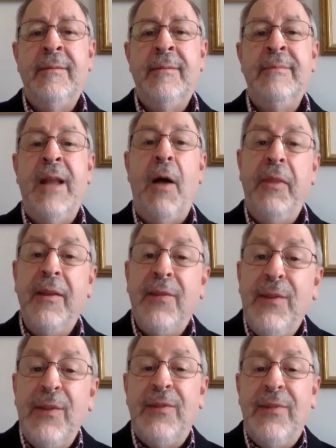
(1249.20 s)
Now, this
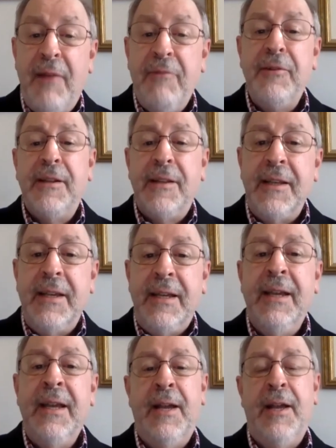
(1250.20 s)
is definitely
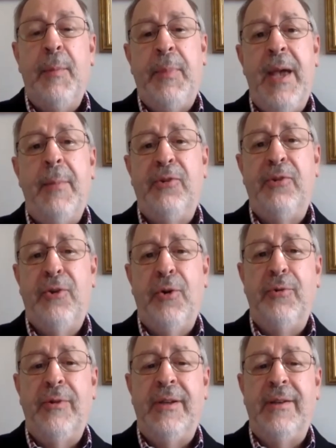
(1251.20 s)
a Pema
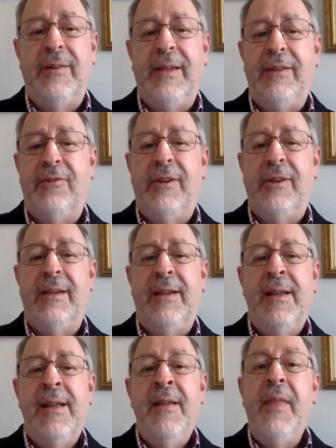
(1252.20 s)
Chodron teaching,
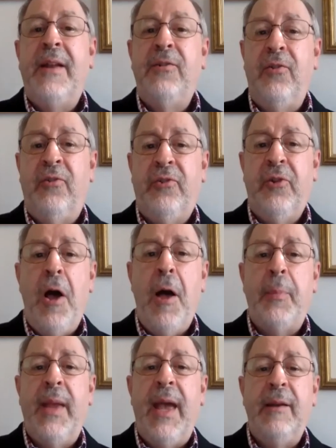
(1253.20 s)
that to
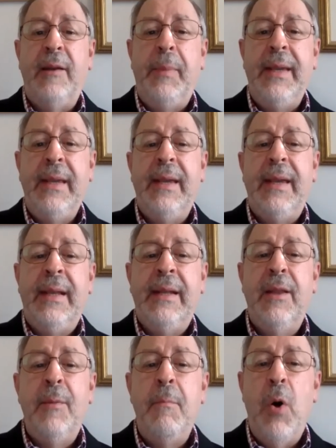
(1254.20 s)
stop and be
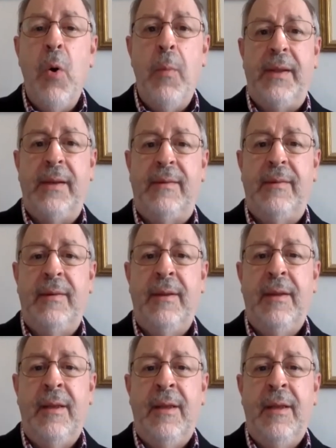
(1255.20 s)
in the moment
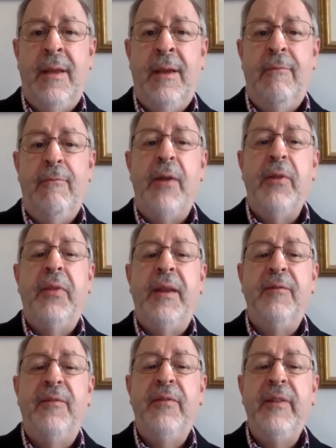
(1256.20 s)
rather
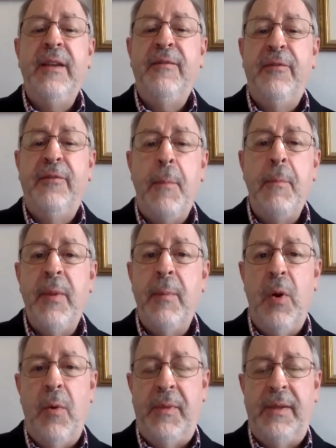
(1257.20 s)
than flee from the
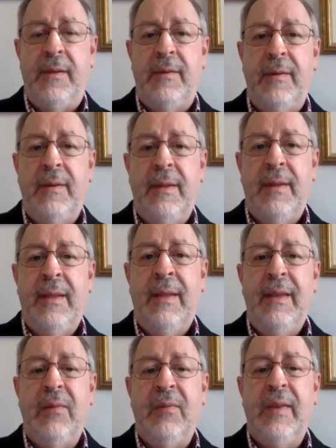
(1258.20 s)
moment
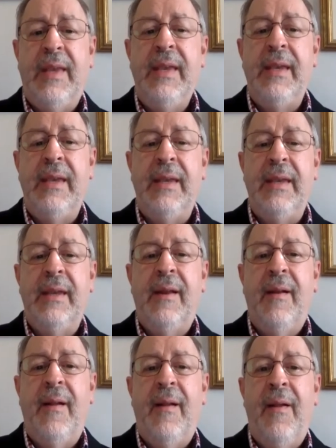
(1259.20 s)
is key.
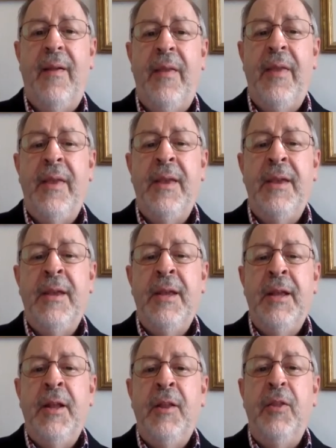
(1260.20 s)

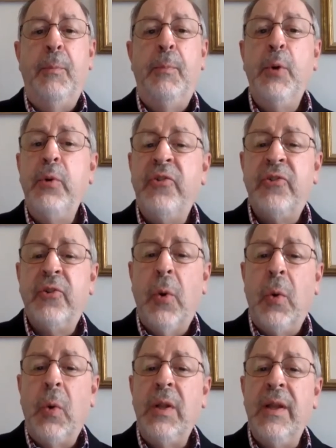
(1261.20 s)
The Buddhist
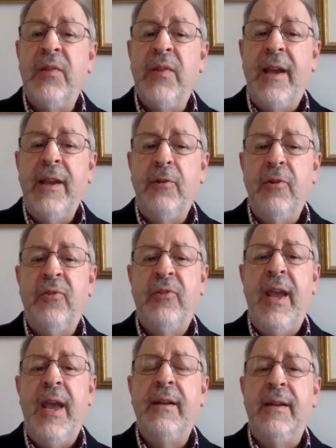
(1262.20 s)
goal, as I
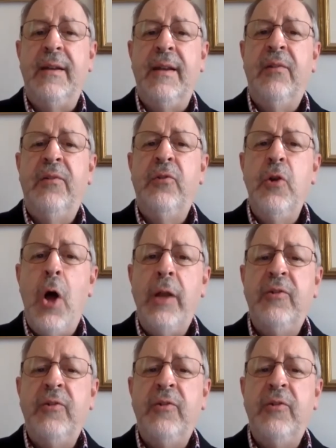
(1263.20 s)
understand it, is not